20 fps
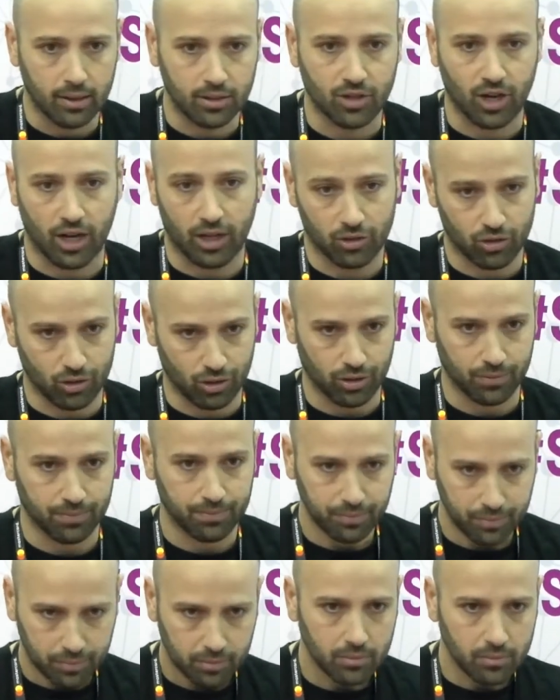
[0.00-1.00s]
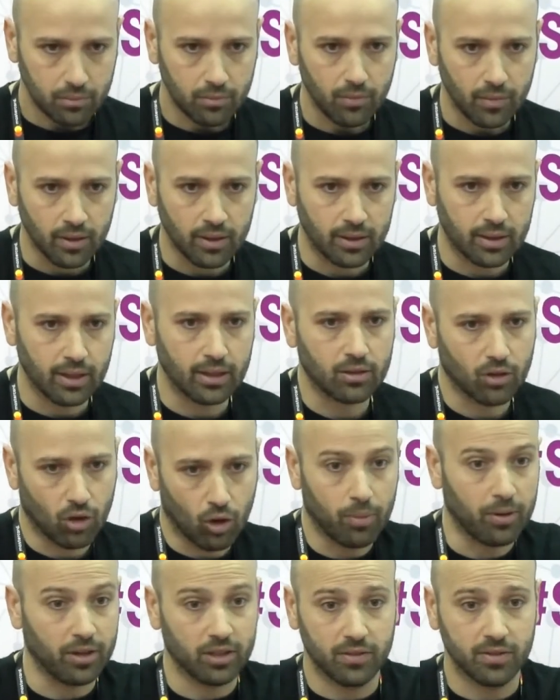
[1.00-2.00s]
structure that
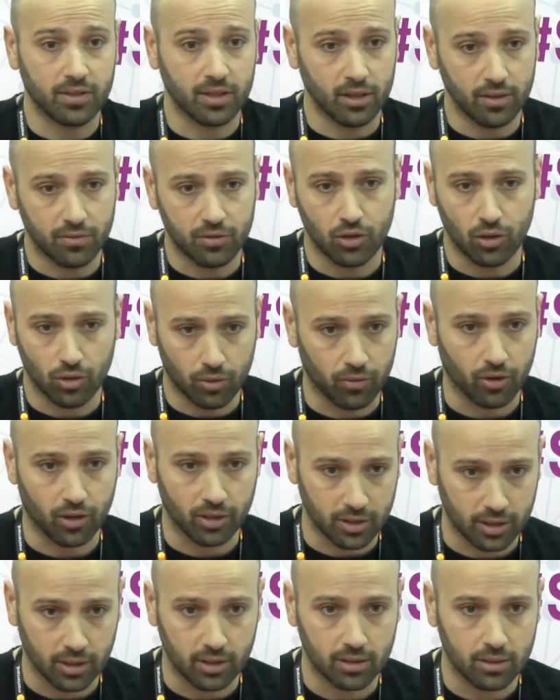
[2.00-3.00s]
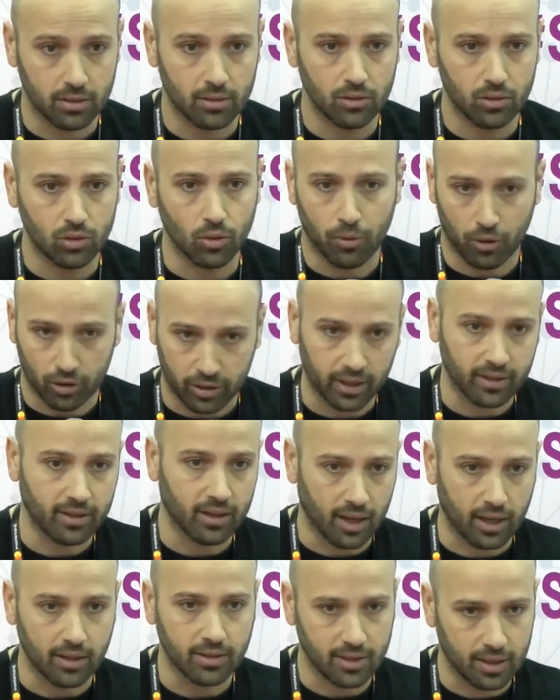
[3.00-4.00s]
cooperatives gives you, for instance, to protect
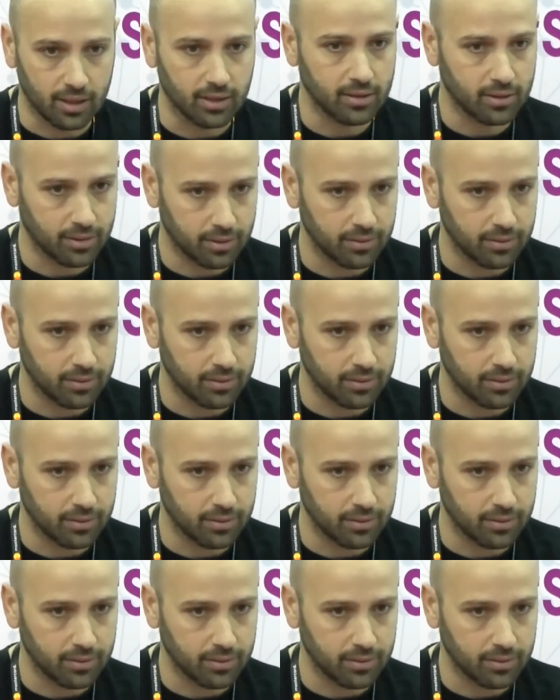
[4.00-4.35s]
against that.